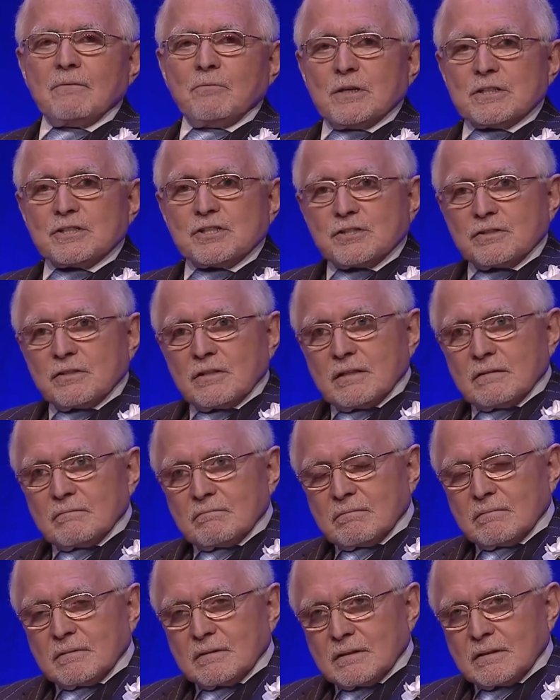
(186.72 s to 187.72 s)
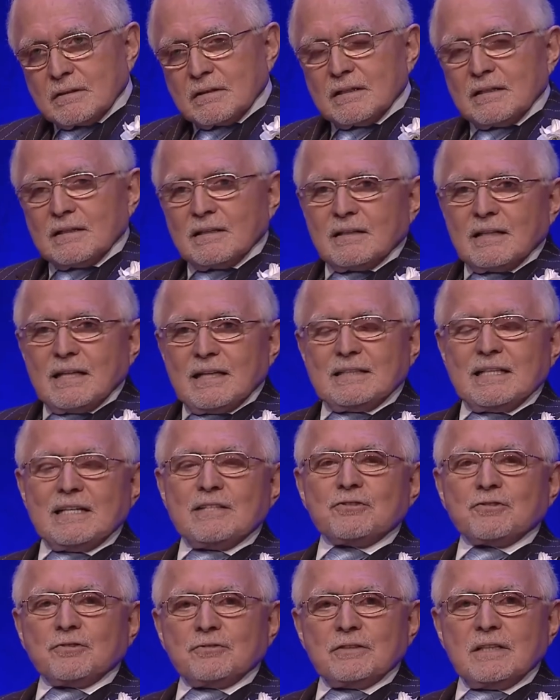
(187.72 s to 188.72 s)
which they
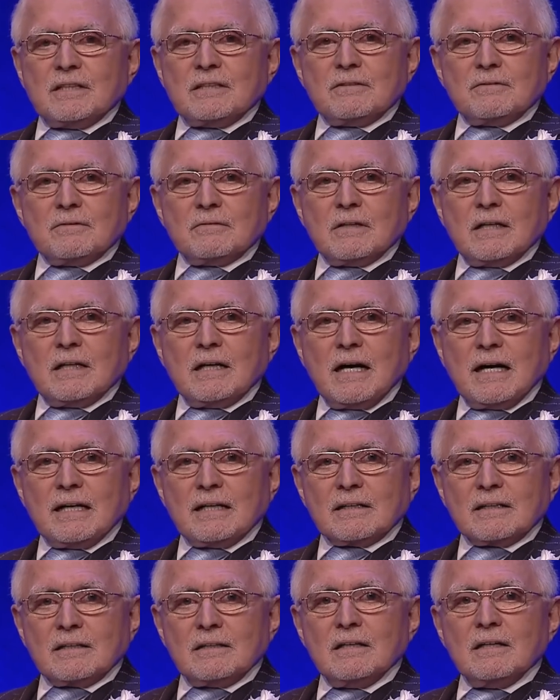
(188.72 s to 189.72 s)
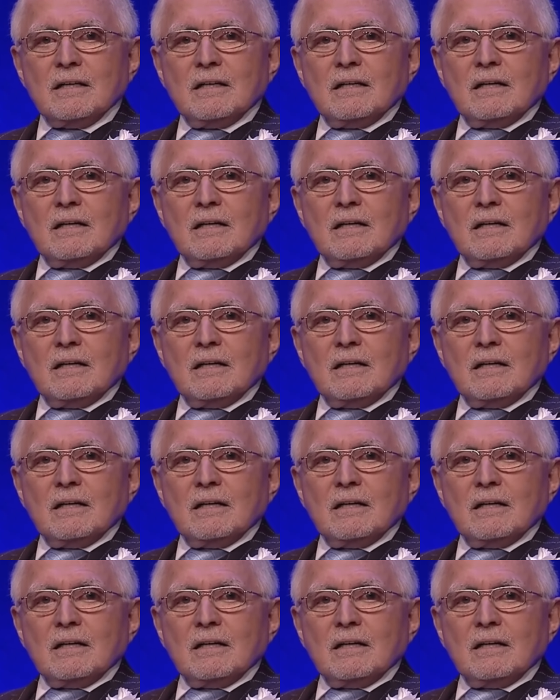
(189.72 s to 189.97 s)
then turned into Heineken.